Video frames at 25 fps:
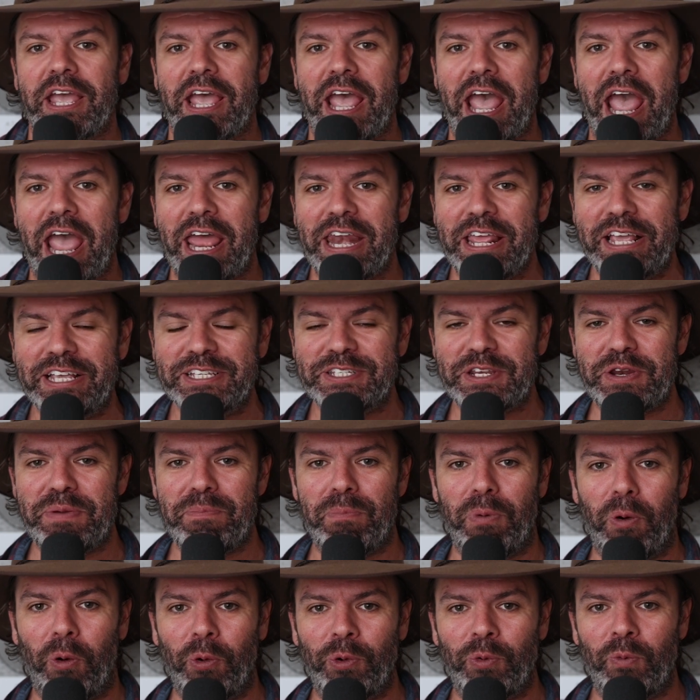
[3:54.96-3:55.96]
And here's an
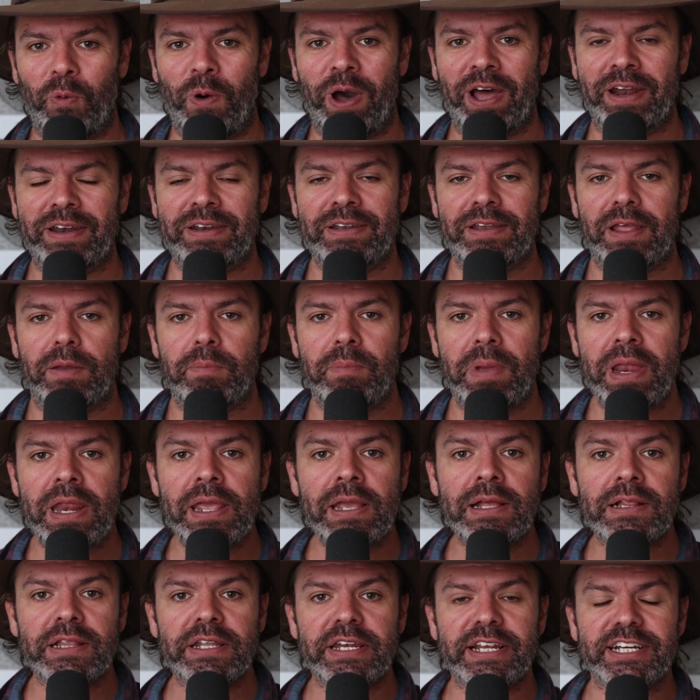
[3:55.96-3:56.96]
important one many
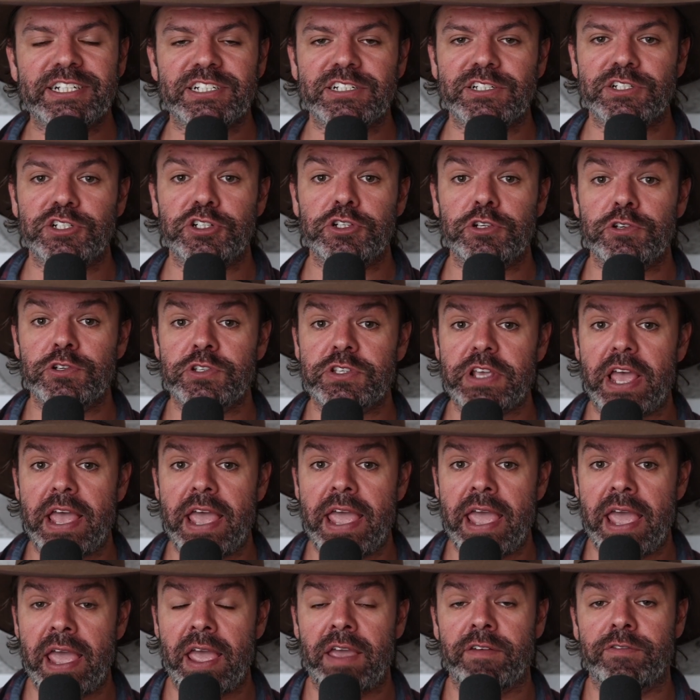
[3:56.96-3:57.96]
clinicians use
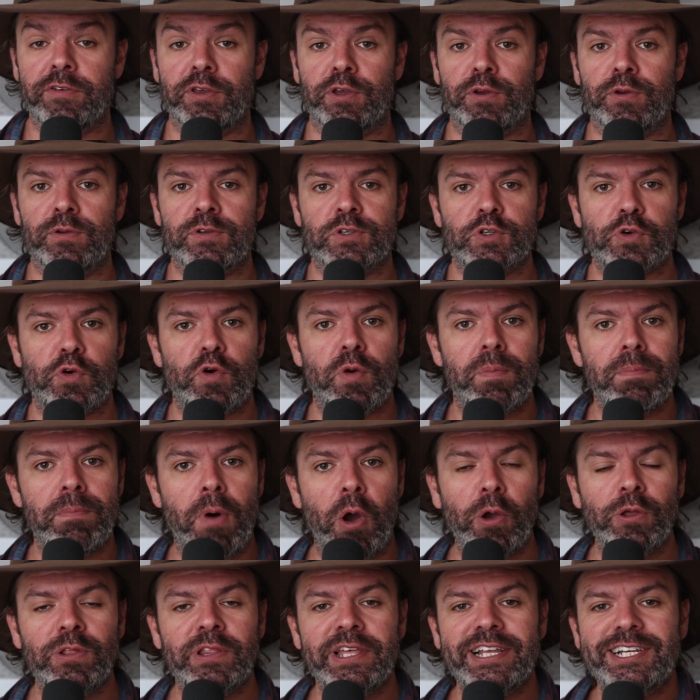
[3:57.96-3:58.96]
AirView to
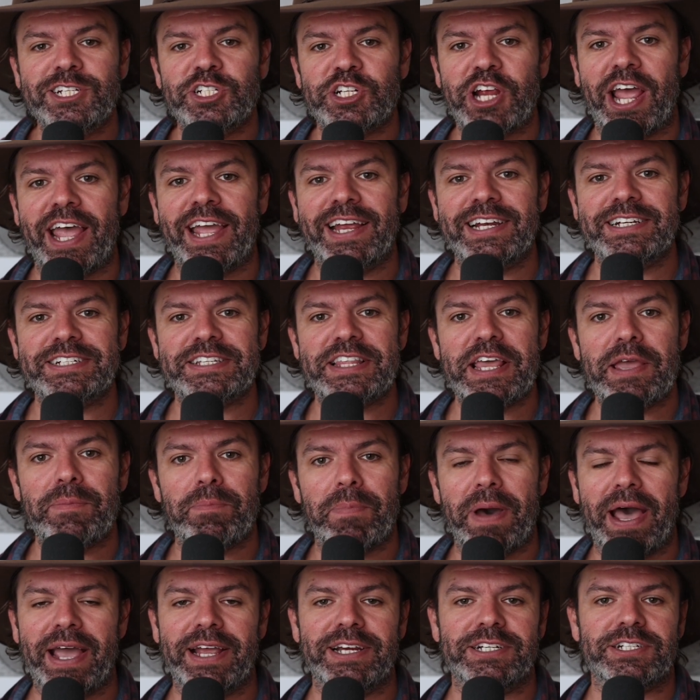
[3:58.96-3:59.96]
remotely change their
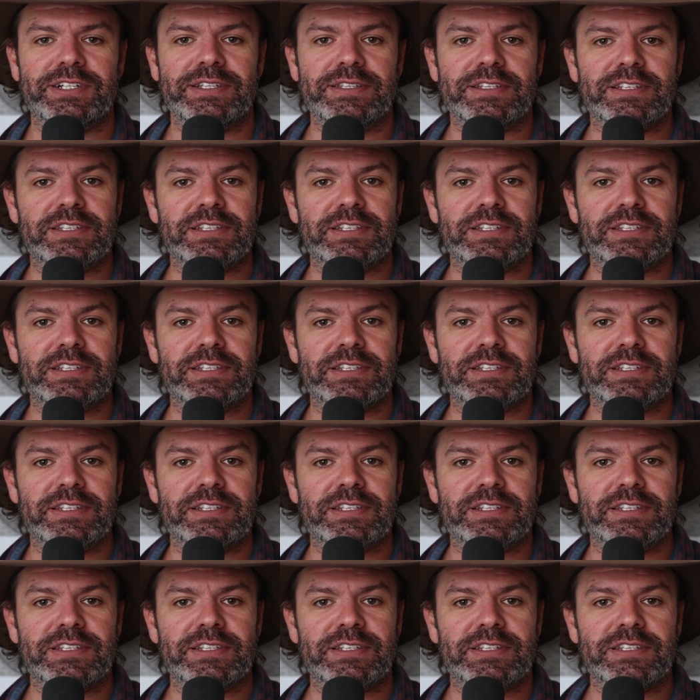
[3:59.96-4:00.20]
patients'